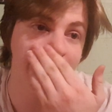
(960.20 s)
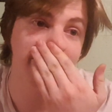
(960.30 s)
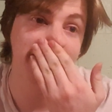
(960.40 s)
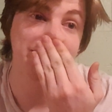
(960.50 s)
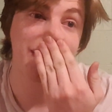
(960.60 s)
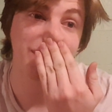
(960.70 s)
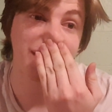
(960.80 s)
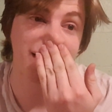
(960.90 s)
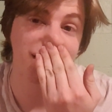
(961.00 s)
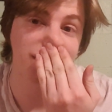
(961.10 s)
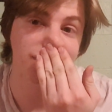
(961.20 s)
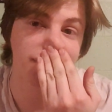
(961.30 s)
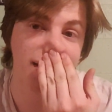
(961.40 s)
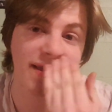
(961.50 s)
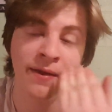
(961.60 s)
the memory of
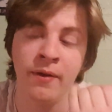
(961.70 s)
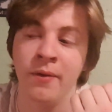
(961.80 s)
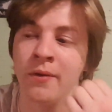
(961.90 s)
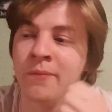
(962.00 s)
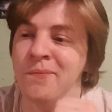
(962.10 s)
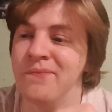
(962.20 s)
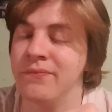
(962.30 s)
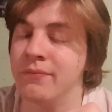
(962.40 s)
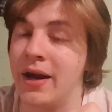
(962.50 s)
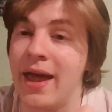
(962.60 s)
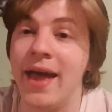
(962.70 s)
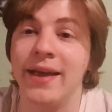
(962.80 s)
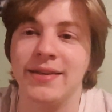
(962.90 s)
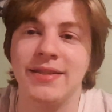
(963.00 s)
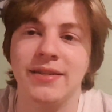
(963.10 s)
my
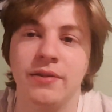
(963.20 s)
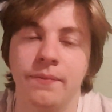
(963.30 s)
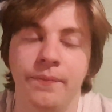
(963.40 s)
ex